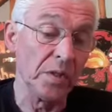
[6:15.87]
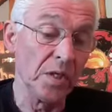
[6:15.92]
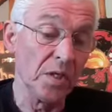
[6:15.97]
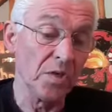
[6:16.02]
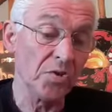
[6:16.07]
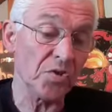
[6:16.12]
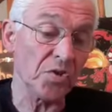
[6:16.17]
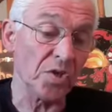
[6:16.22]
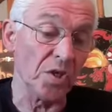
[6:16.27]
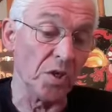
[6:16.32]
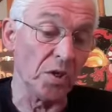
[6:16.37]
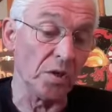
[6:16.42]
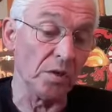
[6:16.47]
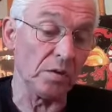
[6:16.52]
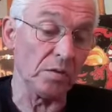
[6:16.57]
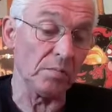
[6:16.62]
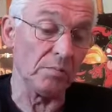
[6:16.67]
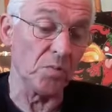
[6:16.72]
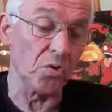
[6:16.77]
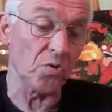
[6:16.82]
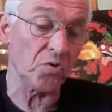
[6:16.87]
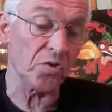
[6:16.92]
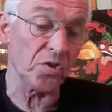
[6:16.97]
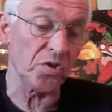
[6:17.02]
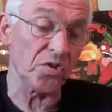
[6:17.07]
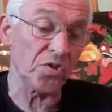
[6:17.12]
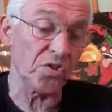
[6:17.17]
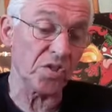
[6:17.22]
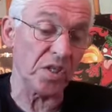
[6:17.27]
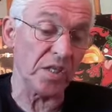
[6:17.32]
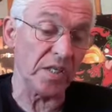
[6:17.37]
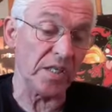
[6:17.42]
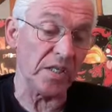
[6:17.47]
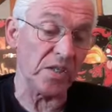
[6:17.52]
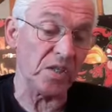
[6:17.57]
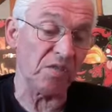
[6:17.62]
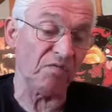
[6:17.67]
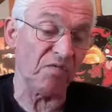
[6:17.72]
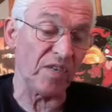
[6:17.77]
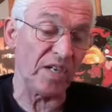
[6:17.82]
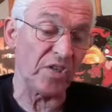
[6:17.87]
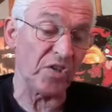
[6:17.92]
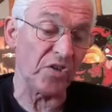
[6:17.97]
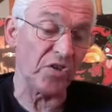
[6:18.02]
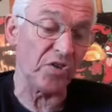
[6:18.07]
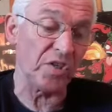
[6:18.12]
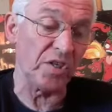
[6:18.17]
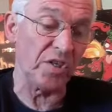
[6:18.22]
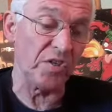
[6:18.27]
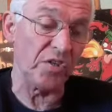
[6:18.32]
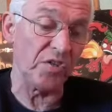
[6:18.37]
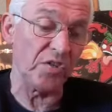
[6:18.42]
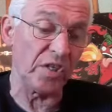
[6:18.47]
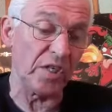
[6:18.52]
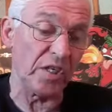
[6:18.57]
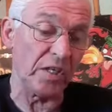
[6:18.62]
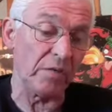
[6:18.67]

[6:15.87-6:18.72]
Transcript: Salt, mustard seeds, fresh ginger,